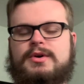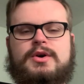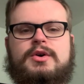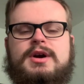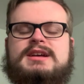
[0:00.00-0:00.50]

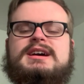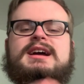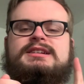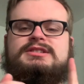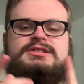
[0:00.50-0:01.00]
or as I
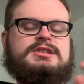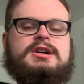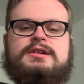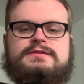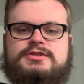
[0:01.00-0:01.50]
like to just
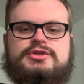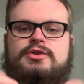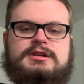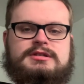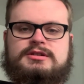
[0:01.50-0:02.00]
call it for
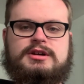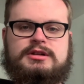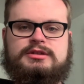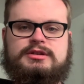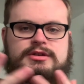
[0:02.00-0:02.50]
short, Call of
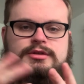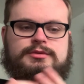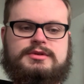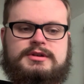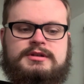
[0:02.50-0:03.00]
Duty Cold
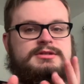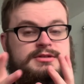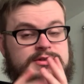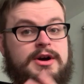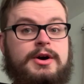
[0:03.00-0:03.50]
War.
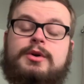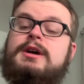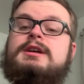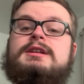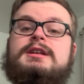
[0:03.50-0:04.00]
So,
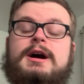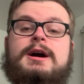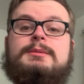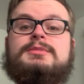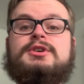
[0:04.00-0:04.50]

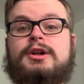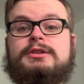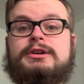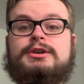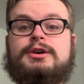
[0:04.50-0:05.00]
Call of
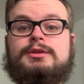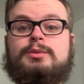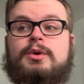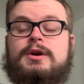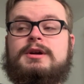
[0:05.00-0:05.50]
Duty Cold
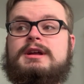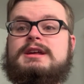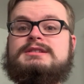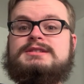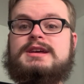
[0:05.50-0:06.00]
War
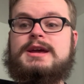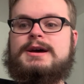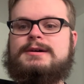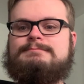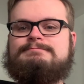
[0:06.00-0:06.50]
is a